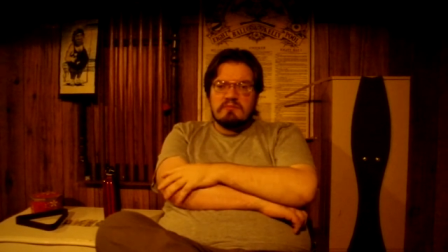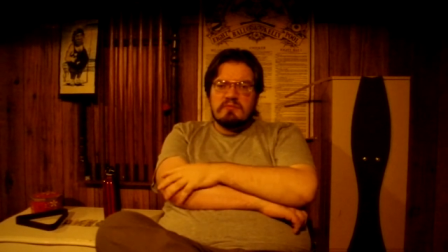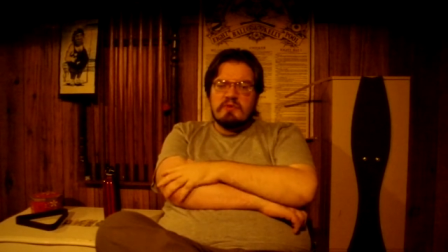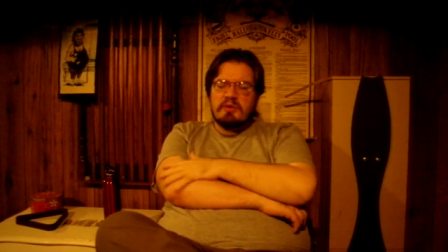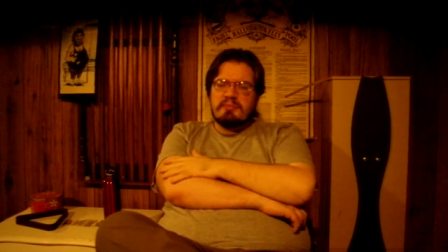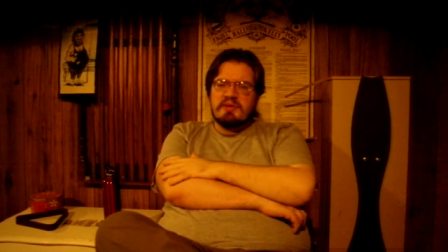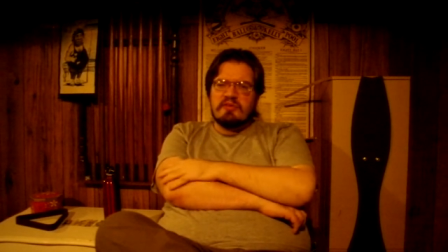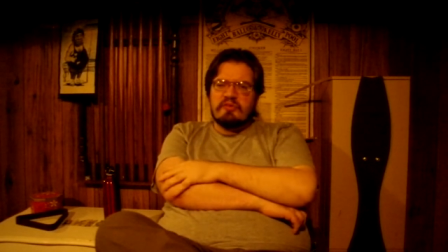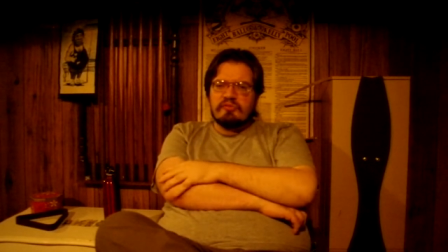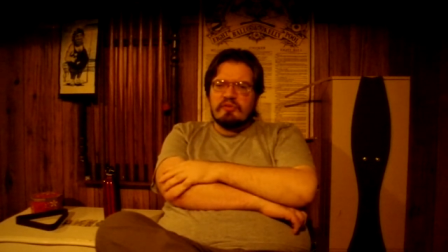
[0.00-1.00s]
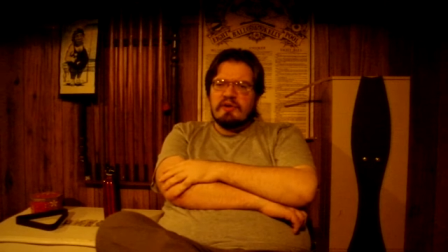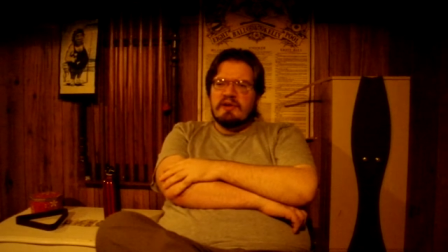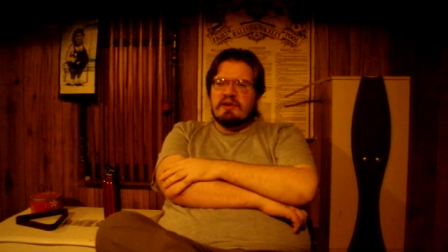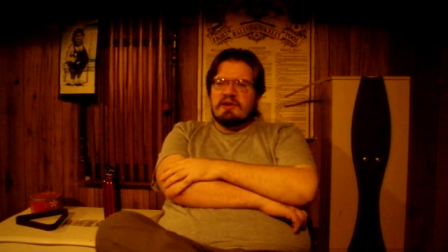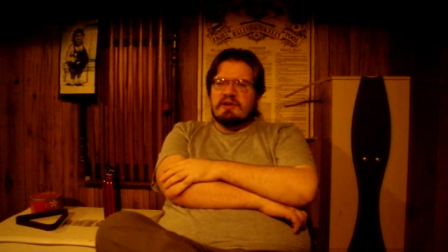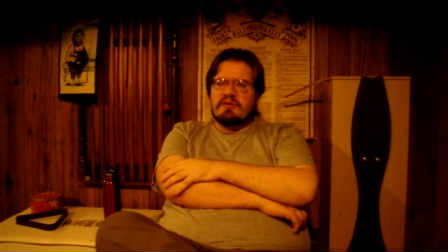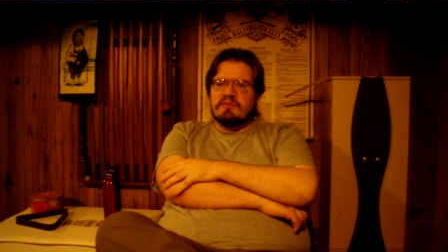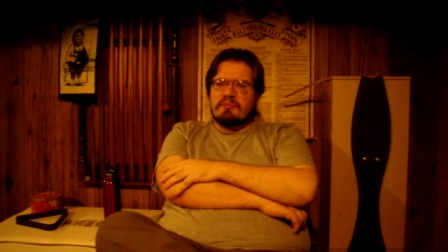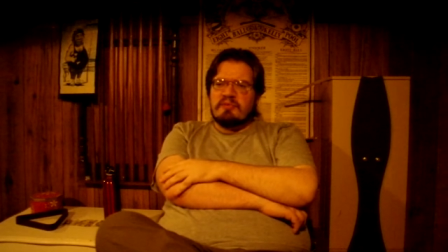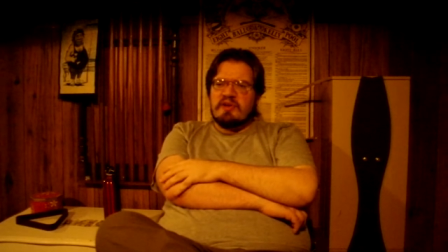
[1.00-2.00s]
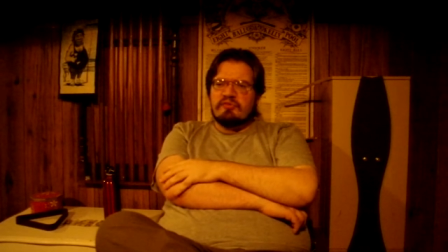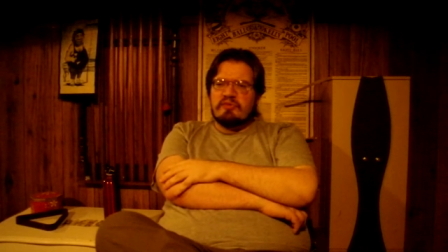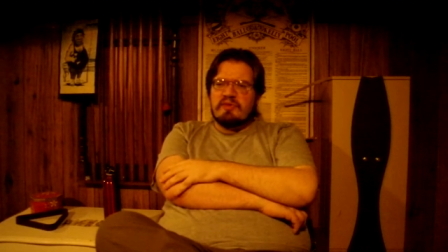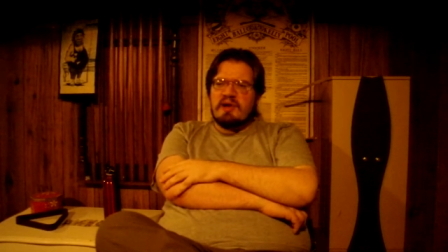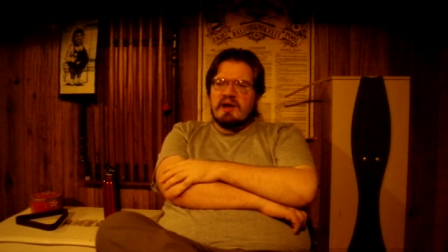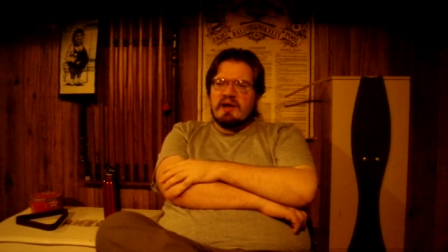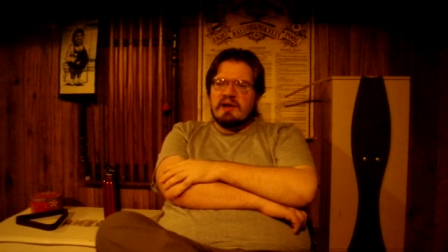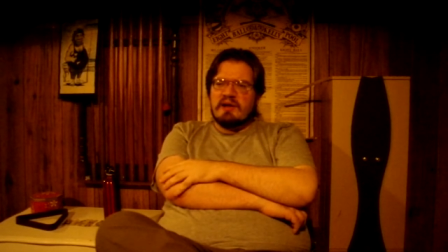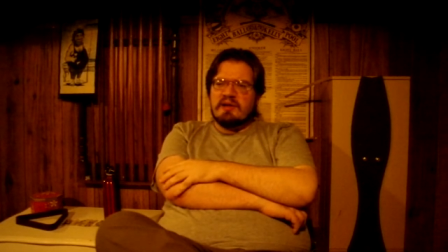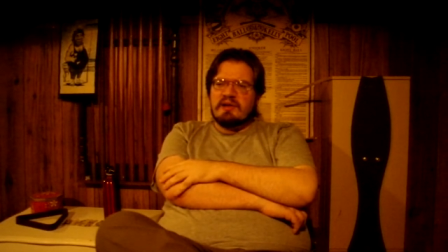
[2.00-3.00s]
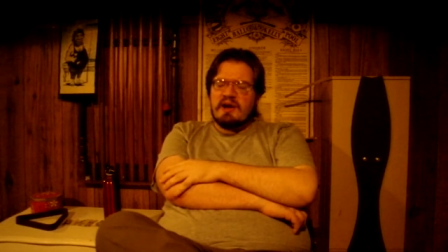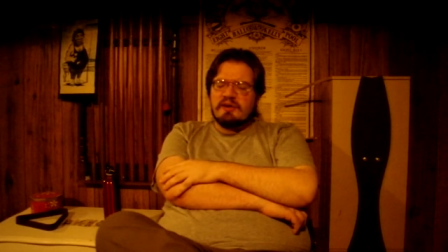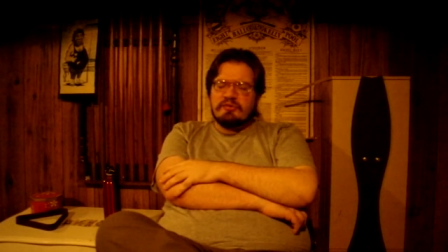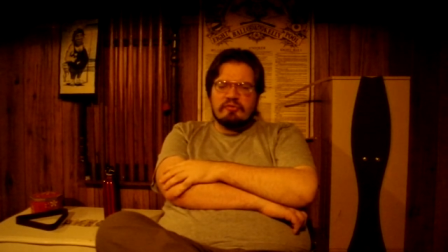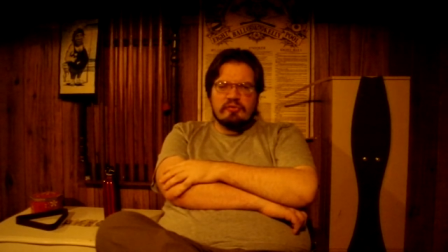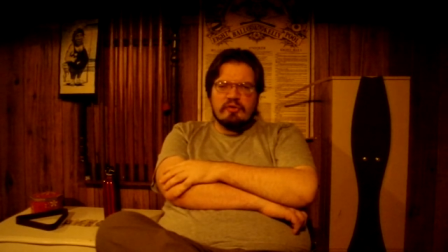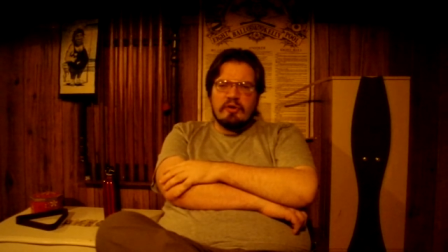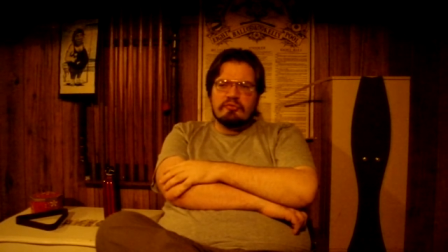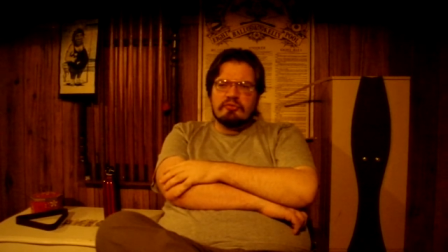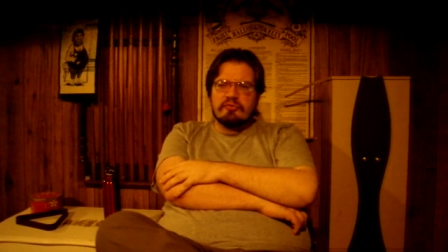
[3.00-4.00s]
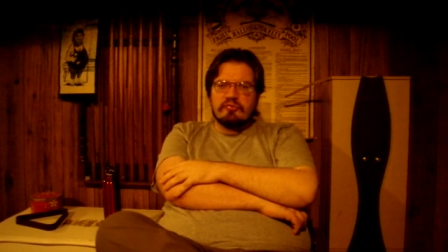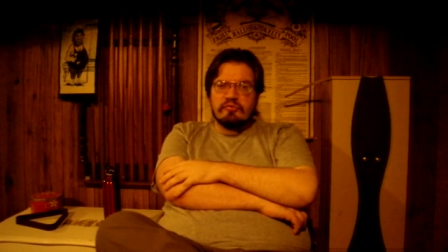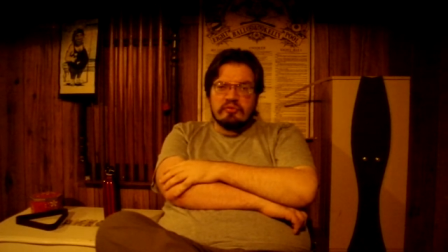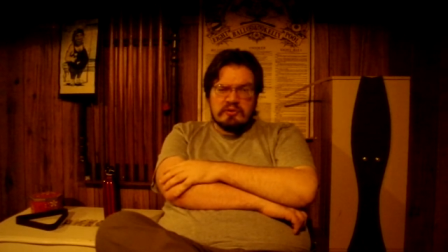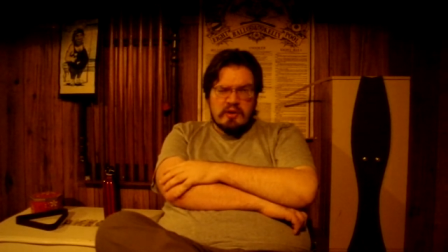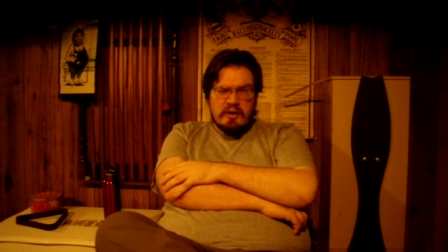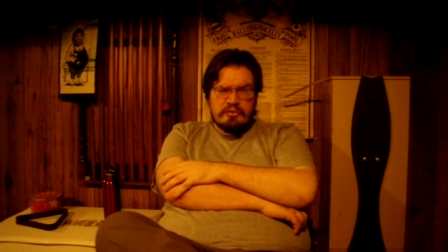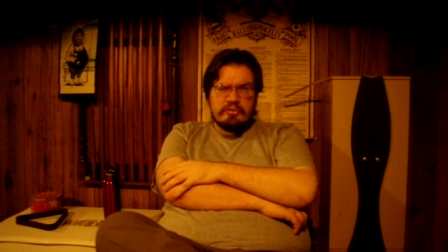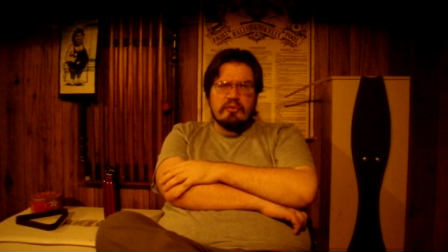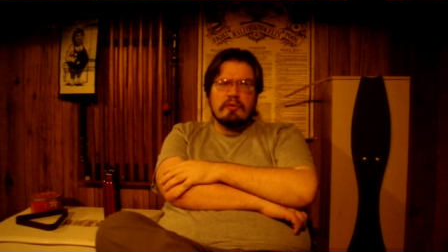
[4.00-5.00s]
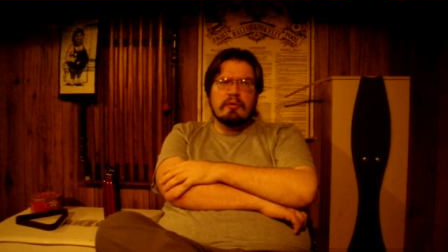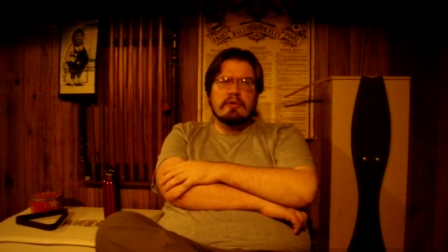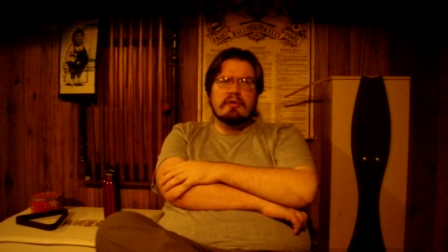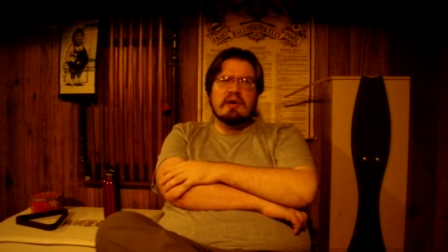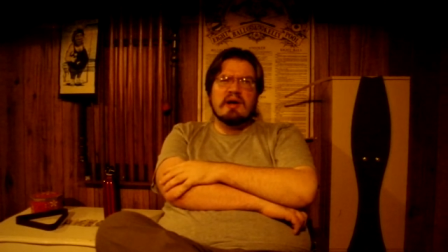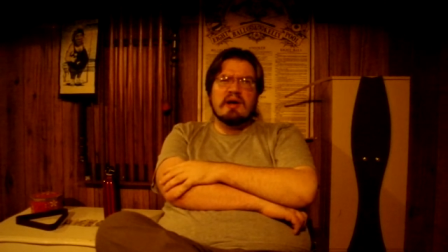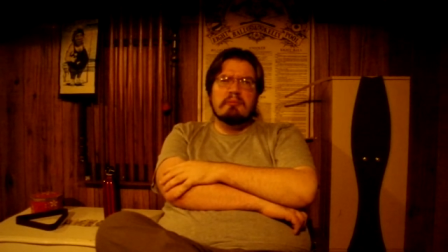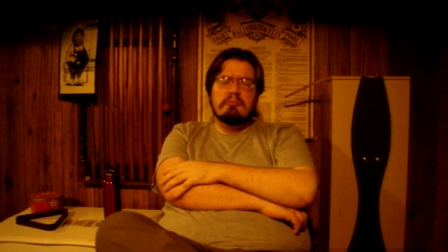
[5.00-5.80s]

Not because I think the place uh, encourages a culture of sloth or uh,